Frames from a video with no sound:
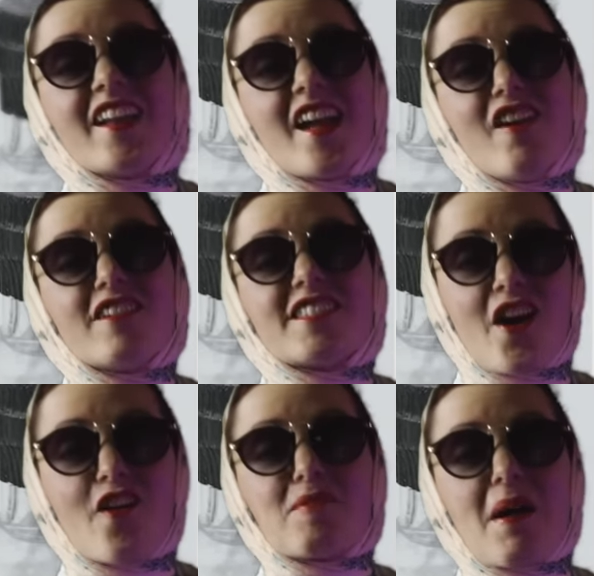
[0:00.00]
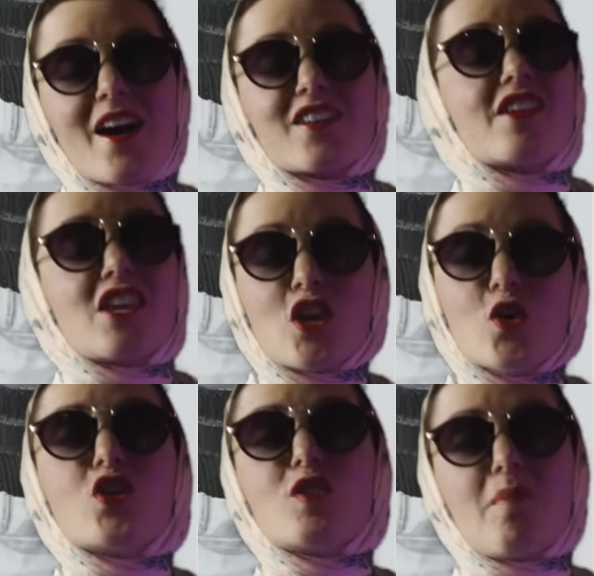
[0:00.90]
and here is curry powder that
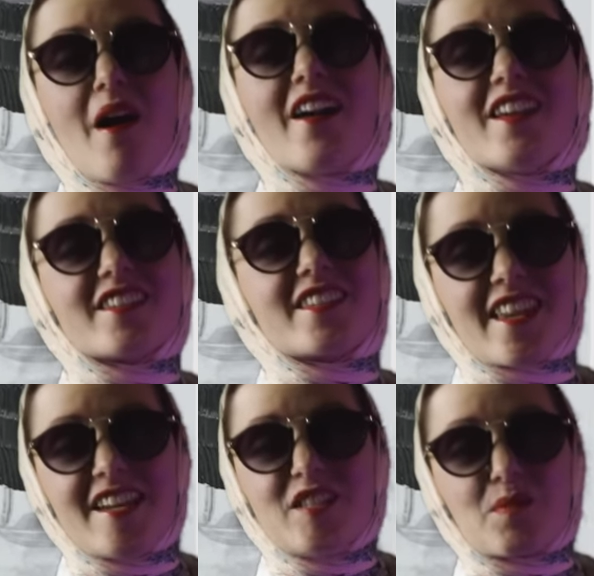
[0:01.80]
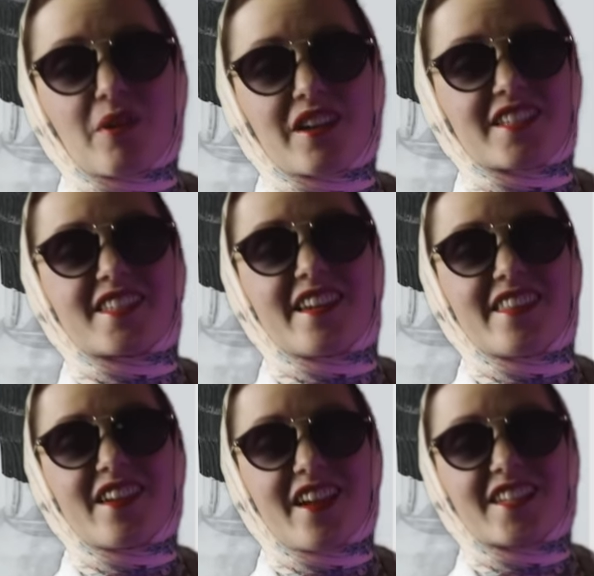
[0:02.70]
you could buy at Sainsbury's in
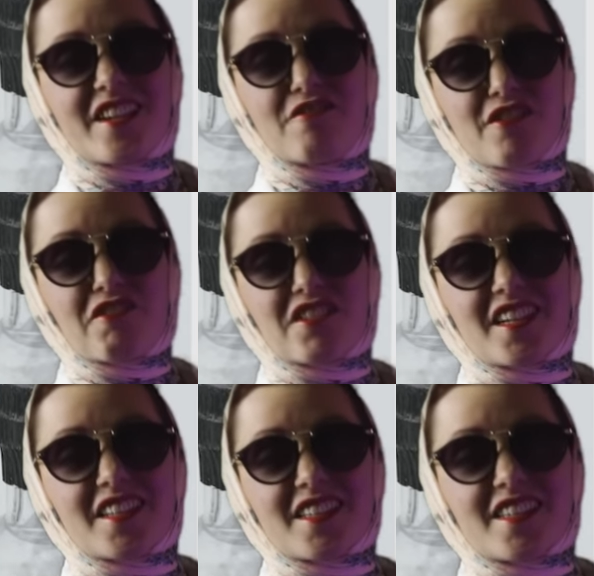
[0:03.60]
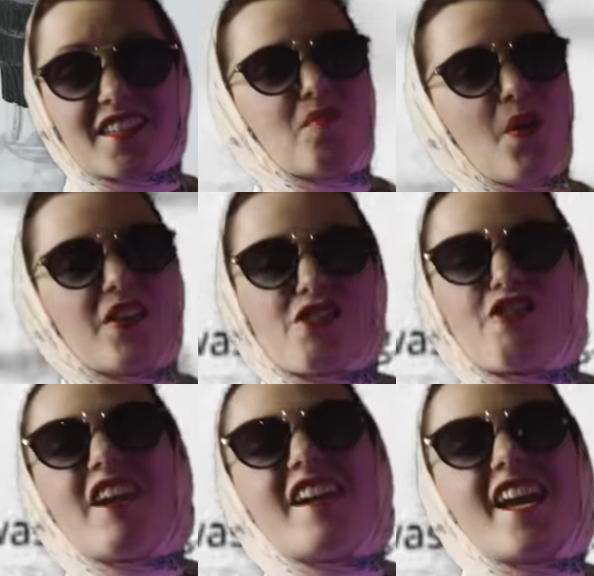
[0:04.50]
the 1950s. Point
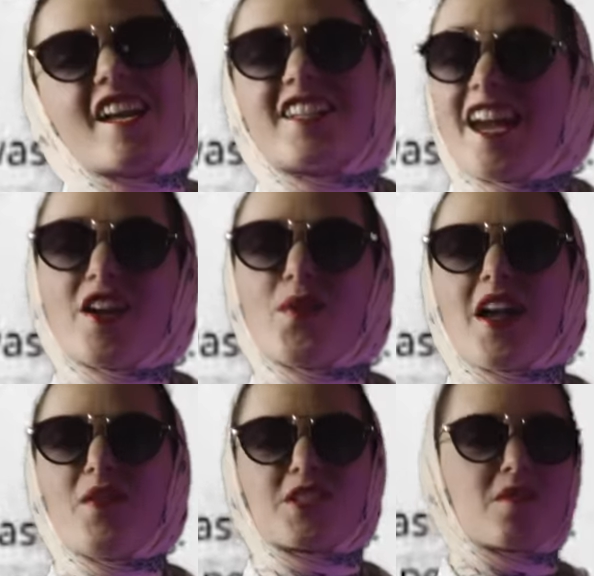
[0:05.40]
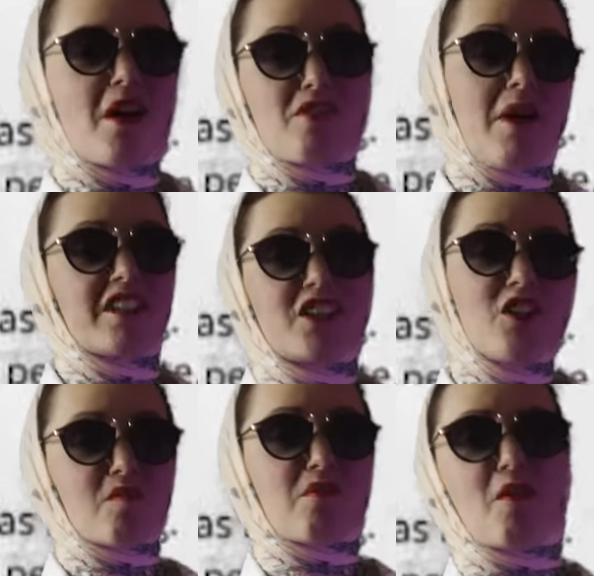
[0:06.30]
three, a takeaway was a
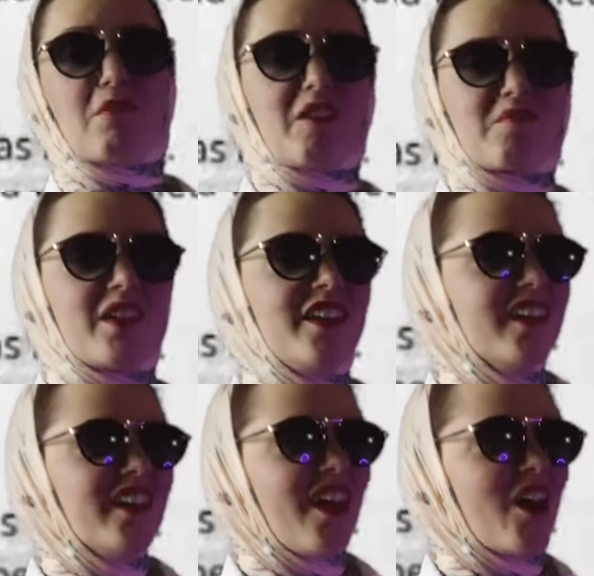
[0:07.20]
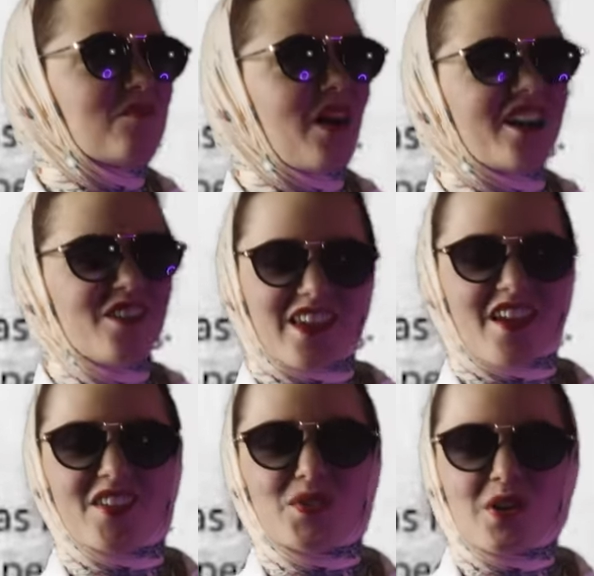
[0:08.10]
mathematical problem. Um, I don't
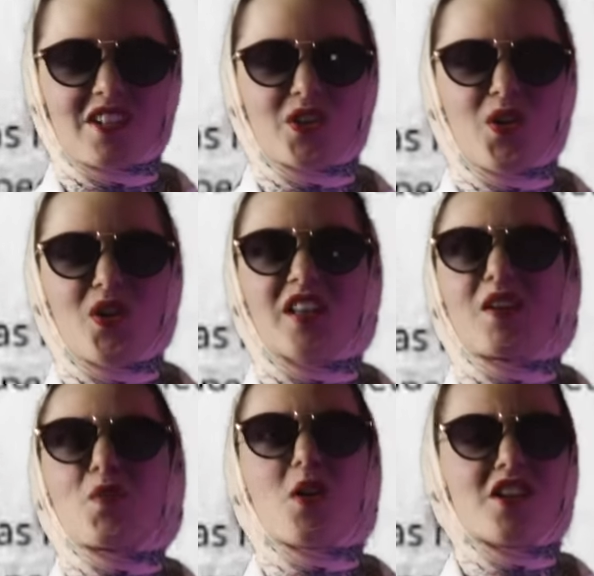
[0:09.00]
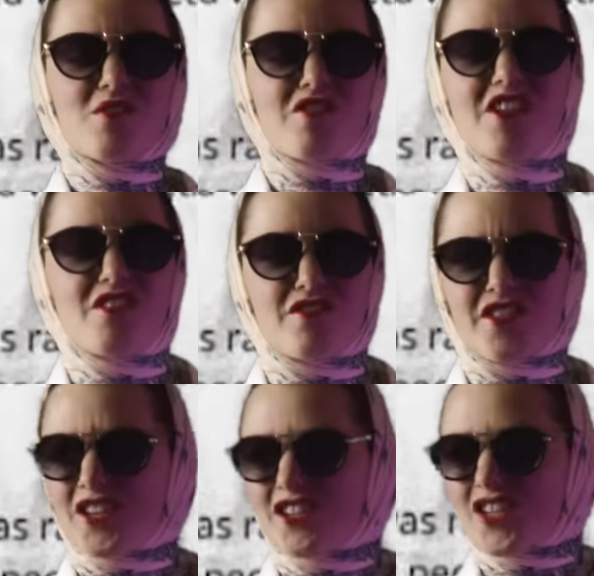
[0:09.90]
get this one at all. Like, what do you think a
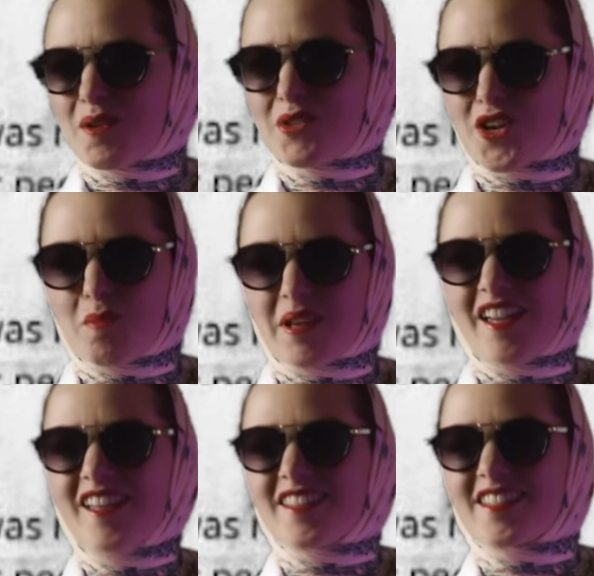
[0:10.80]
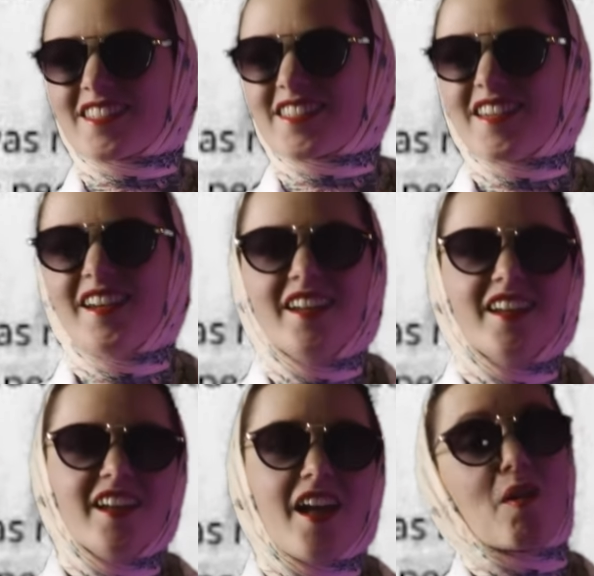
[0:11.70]
fish and chip shop is?
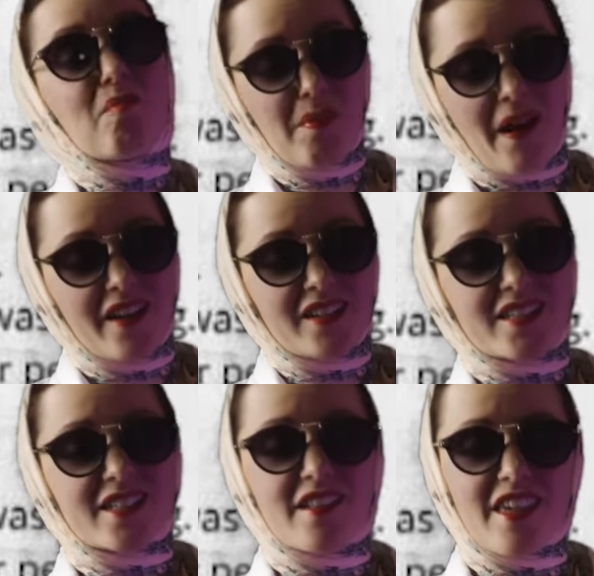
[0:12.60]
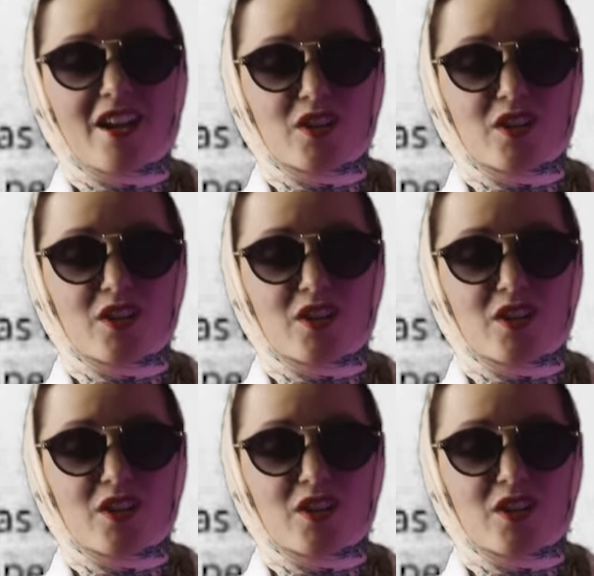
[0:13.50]
Uh, but the